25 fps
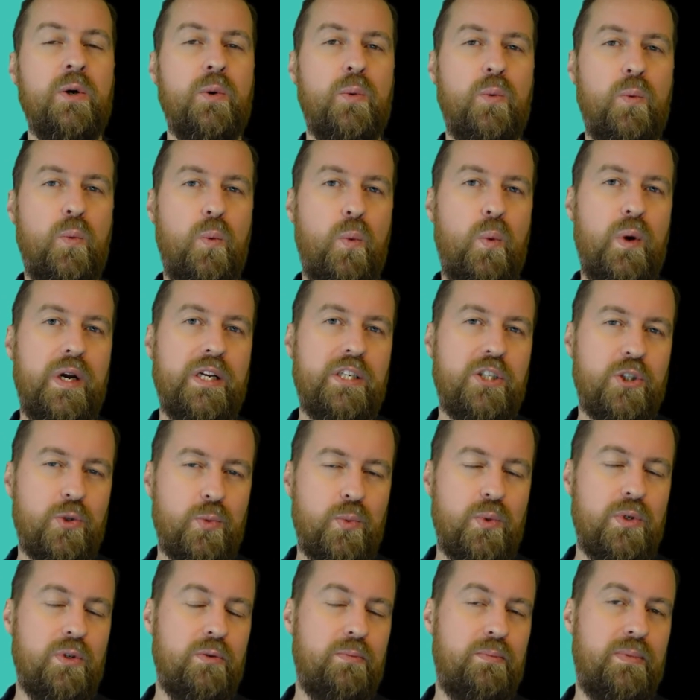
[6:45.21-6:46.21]
which
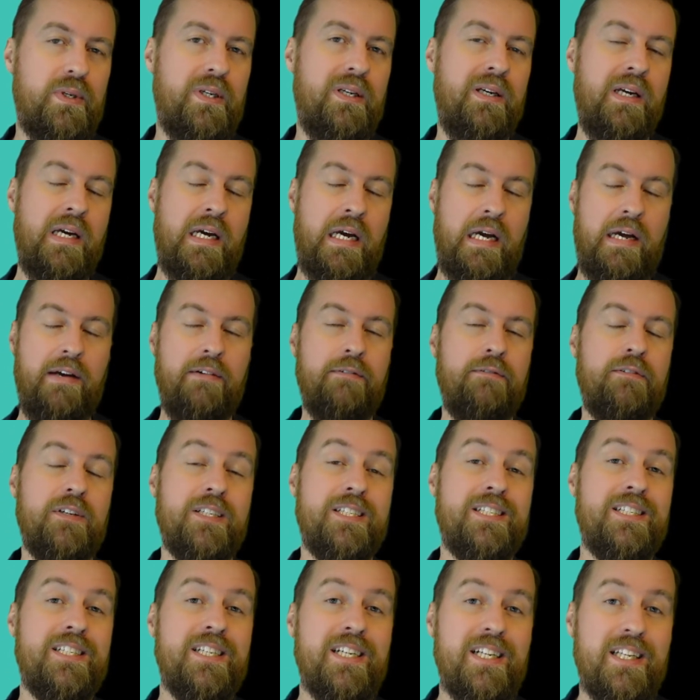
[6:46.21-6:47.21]
will be
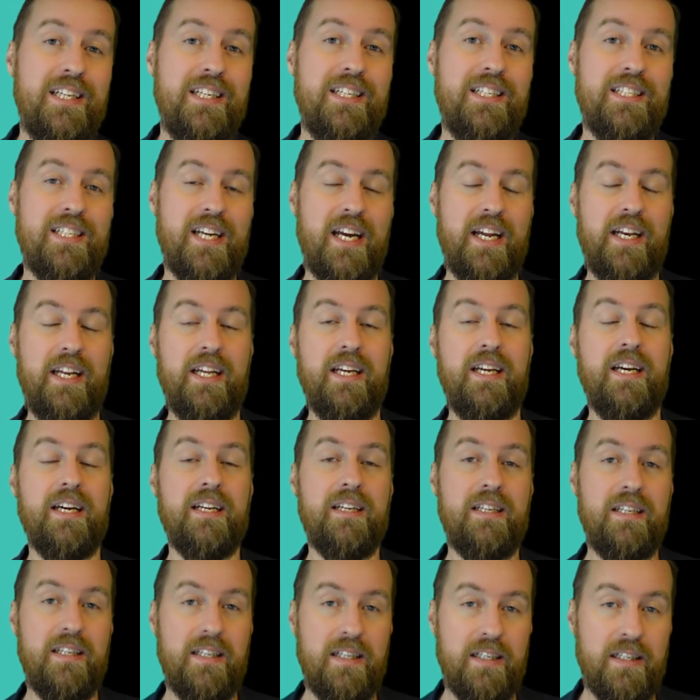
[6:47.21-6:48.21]
facilitating
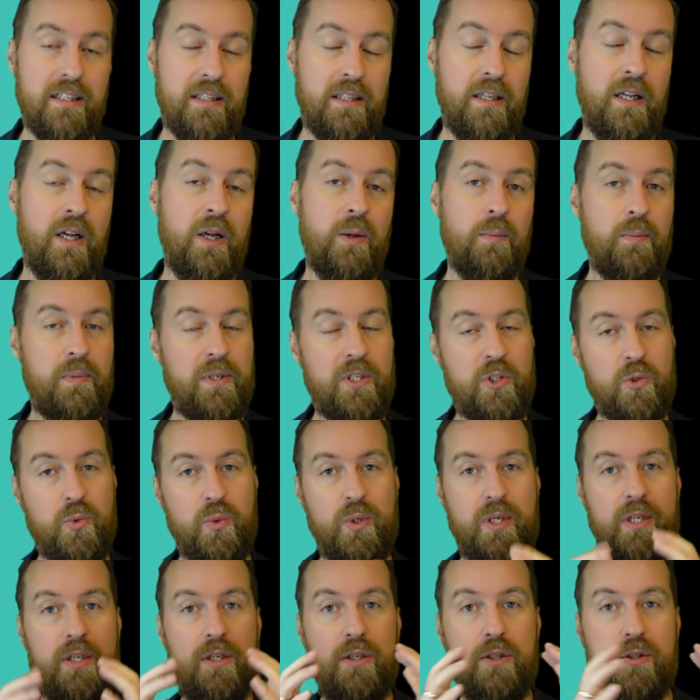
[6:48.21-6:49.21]
a deal
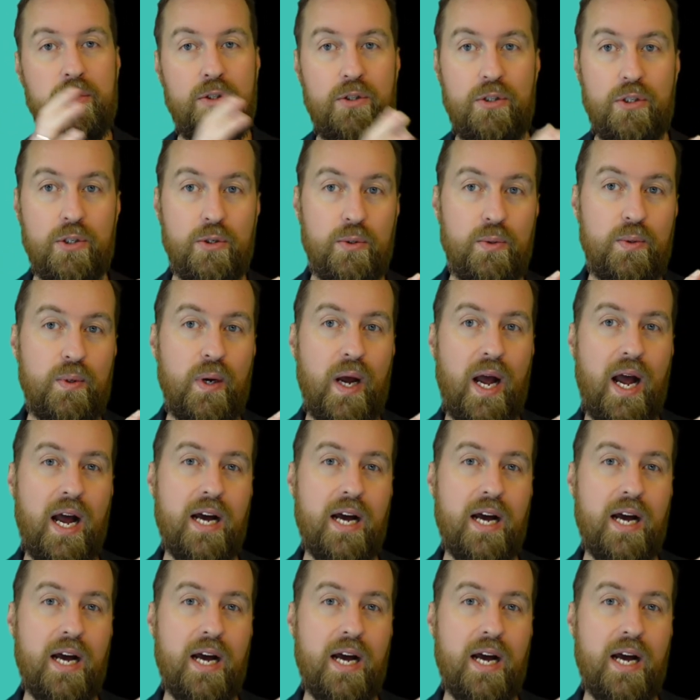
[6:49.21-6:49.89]
between you